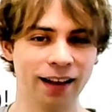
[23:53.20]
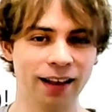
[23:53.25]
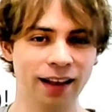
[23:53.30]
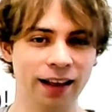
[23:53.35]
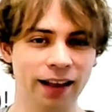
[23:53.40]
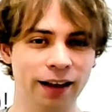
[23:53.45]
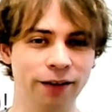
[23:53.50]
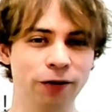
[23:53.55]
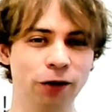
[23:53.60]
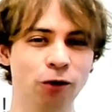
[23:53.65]

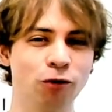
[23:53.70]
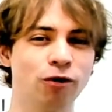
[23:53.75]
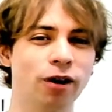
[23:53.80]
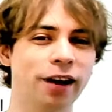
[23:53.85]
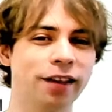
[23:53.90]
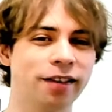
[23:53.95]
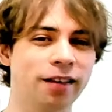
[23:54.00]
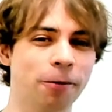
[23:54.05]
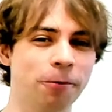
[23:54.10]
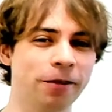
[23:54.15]
If you
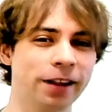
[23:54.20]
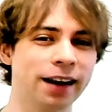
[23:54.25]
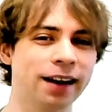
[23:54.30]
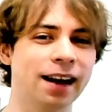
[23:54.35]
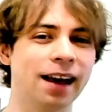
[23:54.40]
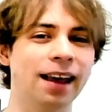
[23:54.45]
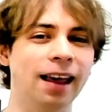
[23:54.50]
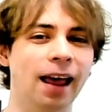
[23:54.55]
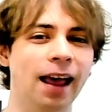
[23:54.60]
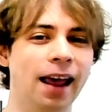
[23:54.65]
write something
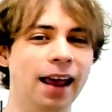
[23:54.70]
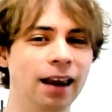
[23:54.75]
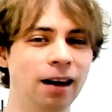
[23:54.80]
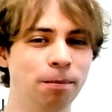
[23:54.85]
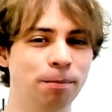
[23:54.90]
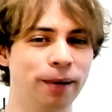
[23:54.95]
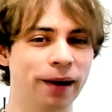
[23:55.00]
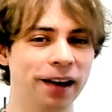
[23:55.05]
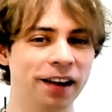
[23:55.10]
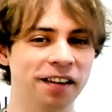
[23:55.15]
like 8
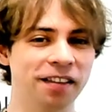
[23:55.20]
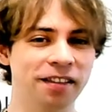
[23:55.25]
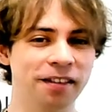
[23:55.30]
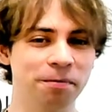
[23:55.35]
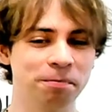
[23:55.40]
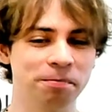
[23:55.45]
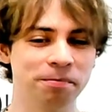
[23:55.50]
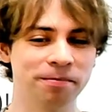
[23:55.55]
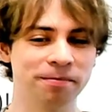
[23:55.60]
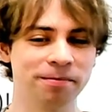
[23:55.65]
bytes,
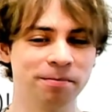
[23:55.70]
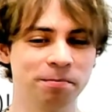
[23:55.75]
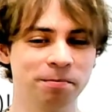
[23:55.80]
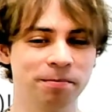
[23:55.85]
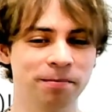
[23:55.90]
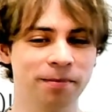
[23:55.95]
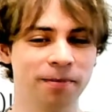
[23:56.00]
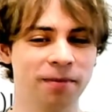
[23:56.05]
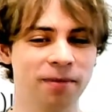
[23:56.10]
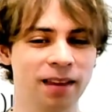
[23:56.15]

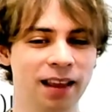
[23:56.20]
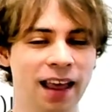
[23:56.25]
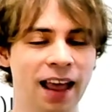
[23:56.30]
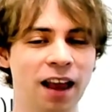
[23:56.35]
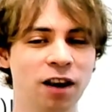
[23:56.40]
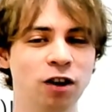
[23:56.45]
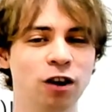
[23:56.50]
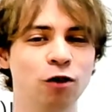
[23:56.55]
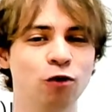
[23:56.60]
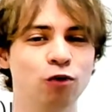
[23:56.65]

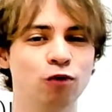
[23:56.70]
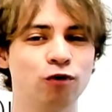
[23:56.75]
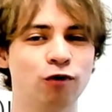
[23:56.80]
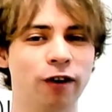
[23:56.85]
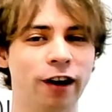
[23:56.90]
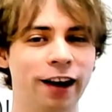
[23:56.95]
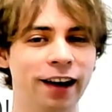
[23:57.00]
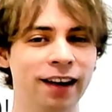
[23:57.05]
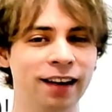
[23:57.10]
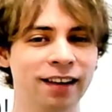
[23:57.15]
can you
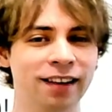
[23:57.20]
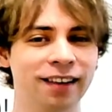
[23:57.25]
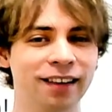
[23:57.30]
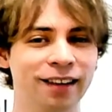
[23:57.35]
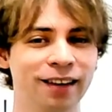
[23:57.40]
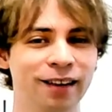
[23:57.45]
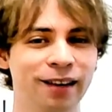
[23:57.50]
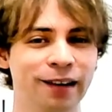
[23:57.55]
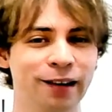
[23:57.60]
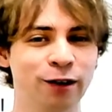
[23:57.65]
write
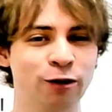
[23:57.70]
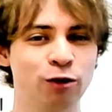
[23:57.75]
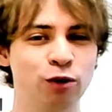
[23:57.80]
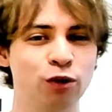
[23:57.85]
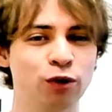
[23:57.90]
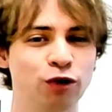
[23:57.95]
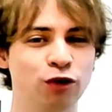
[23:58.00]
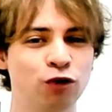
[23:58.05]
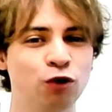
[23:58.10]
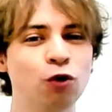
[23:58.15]

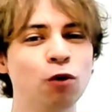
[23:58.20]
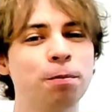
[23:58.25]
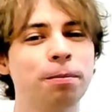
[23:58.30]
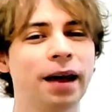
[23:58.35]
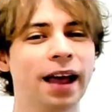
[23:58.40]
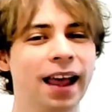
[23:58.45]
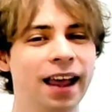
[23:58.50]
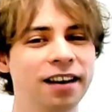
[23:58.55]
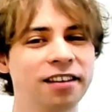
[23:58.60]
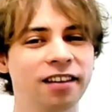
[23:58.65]
to 2
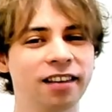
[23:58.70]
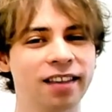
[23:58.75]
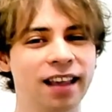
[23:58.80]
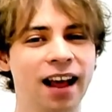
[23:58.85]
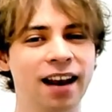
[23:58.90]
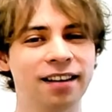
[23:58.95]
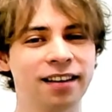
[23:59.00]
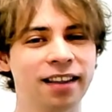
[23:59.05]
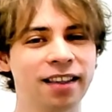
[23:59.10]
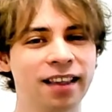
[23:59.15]
pages
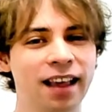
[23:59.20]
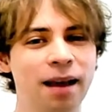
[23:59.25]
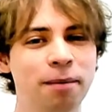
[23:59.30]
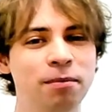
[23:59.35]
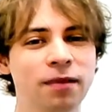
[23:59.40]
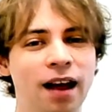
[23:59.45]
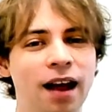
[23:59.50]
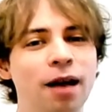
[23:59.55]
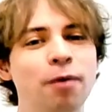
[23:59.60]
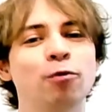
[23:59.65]
at the same
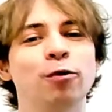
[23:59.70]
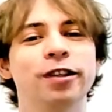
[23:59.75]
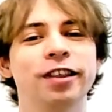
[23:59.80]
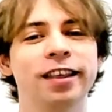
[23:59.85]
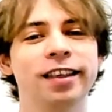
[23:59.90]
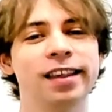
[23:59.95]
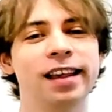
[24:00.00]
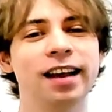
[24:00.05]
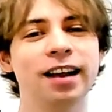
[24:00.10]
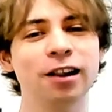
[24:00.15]
time with a
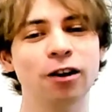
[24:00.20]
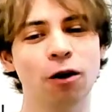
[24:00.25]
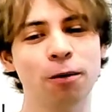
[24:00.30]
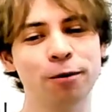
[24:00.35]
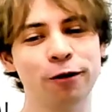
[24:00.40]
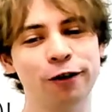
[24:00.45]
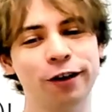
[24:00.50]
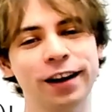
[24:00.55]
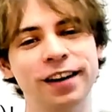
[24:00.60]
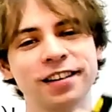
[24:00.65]
single
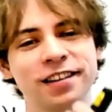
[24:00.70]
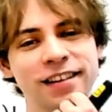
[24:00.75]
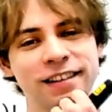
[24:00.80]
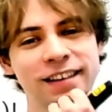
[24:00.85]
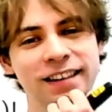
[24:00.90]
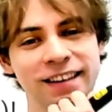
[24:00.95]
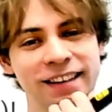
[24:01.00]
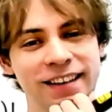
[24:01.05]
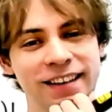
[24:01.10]
operation?